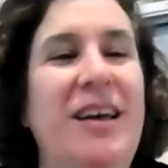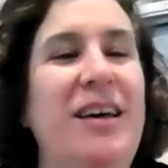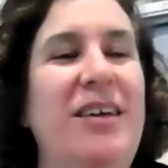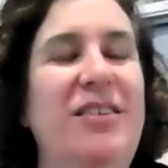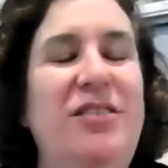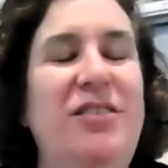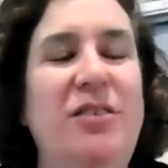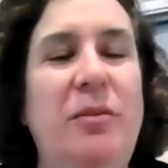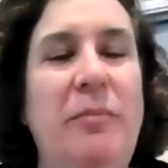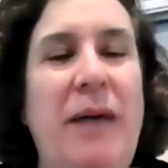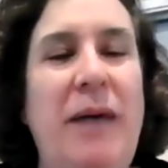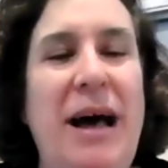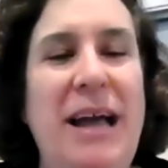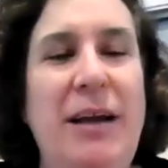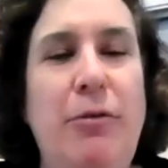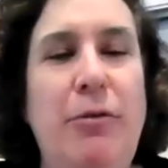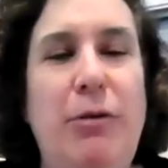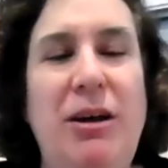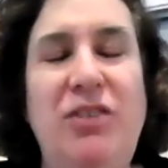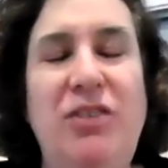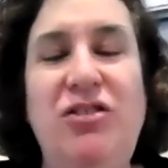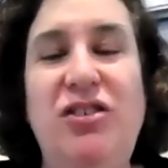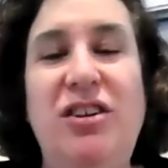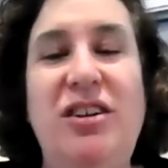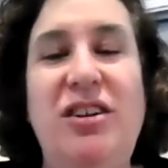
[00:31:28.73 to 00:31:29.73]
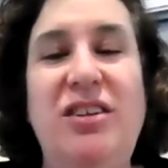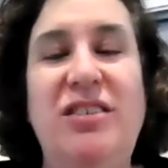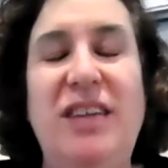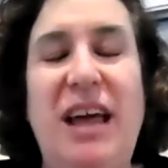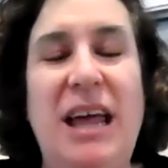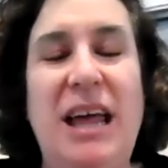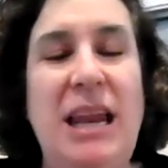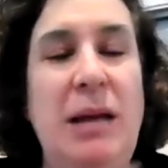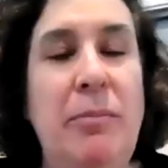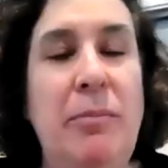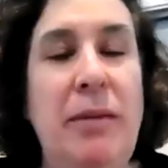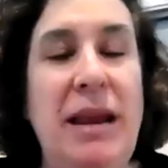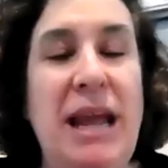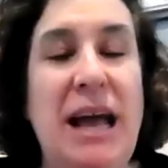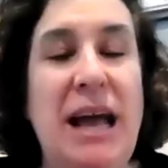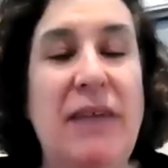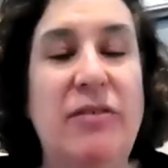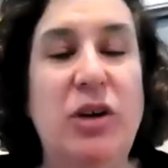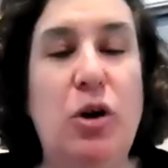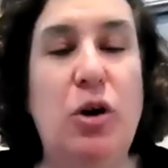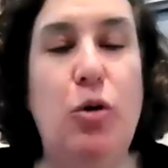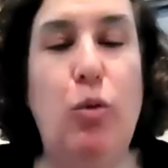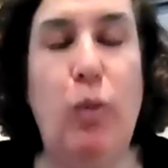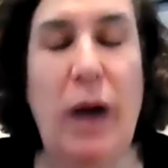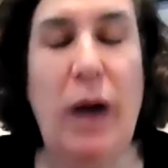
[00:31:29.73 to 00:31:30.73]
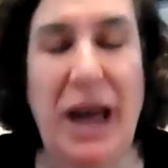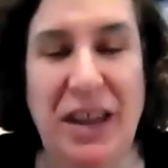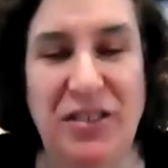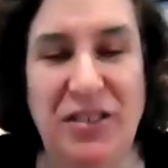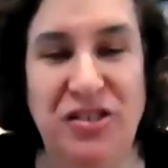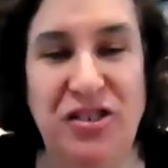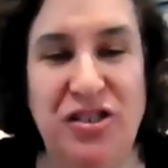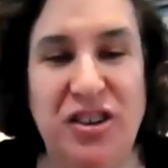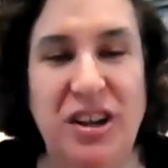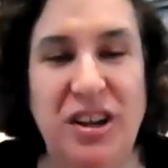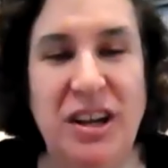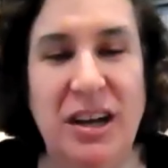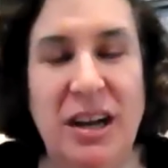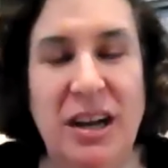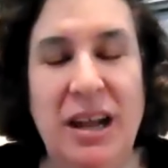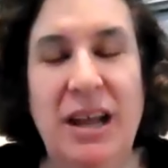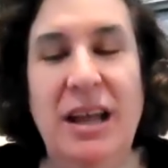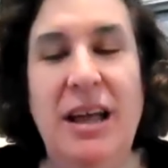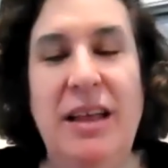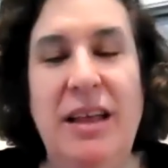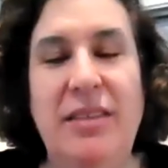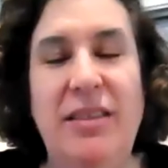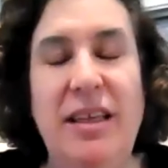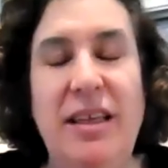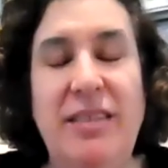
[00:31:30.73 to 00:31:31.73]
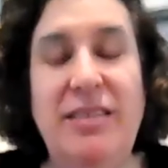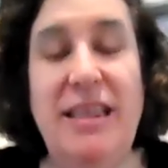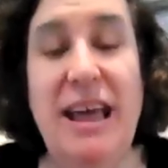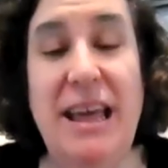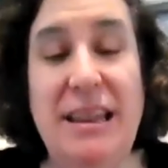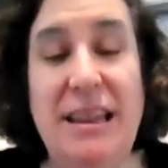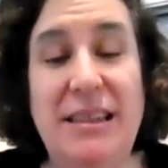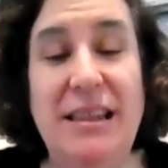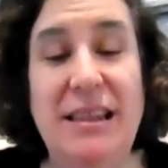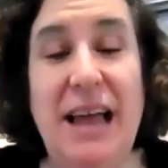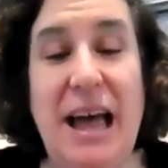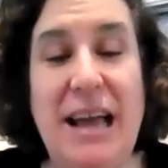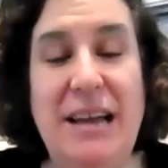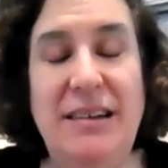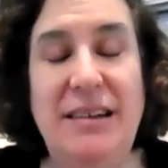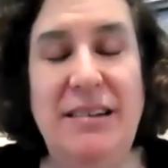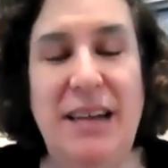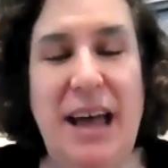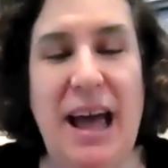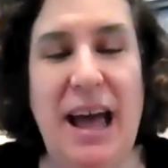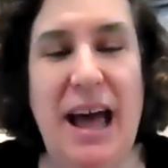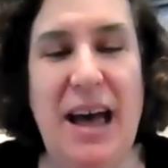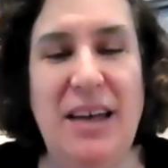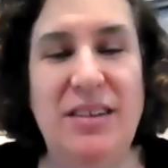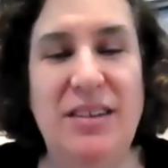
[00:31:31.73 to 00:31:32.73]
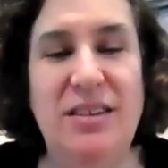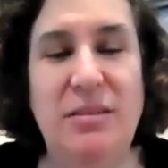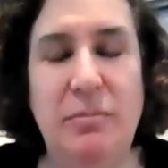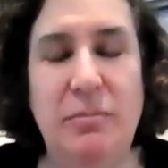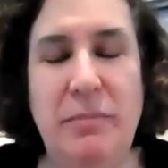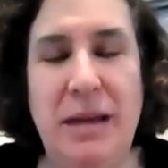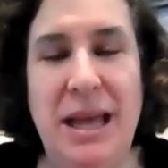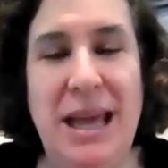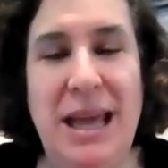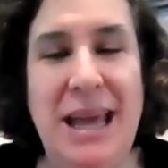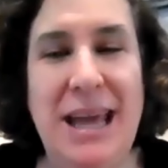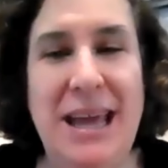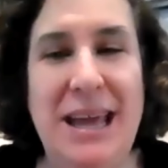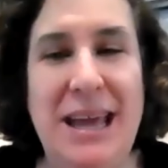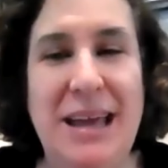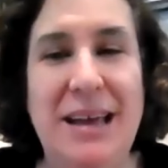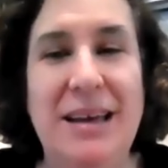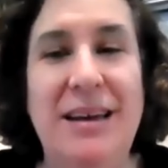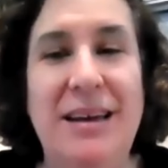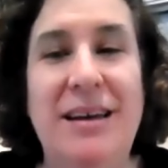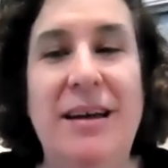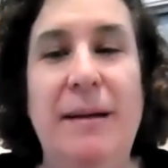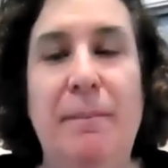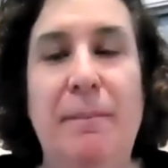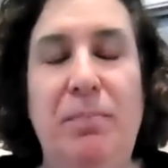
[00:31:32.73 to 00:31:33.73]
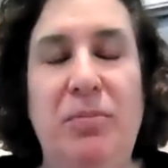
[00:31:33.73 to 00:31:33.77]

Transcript: So, my question does anybody have a question that they'd like to ask me?